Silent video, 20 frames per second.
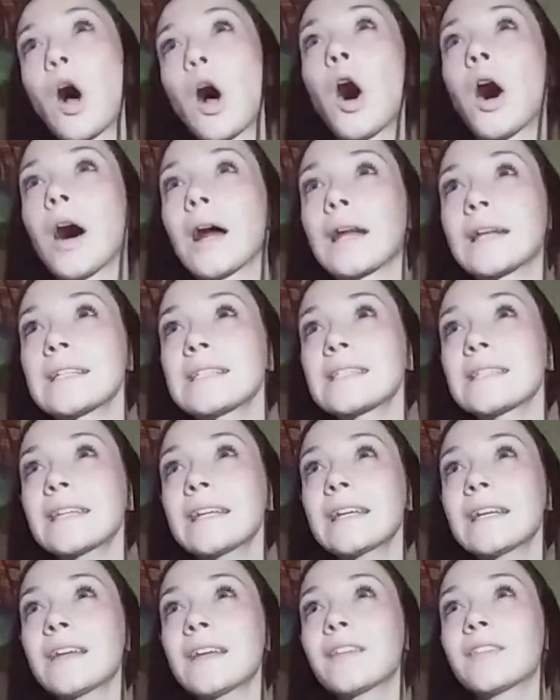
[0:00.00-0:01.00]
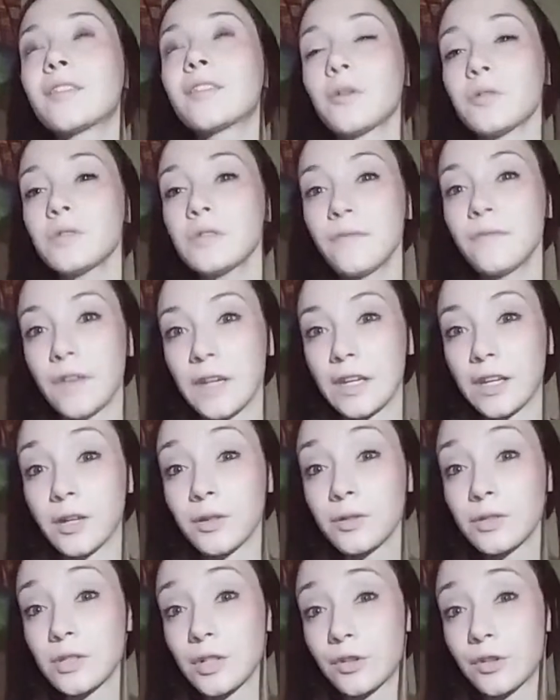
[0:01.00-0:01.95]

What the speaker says: Honestly, those videos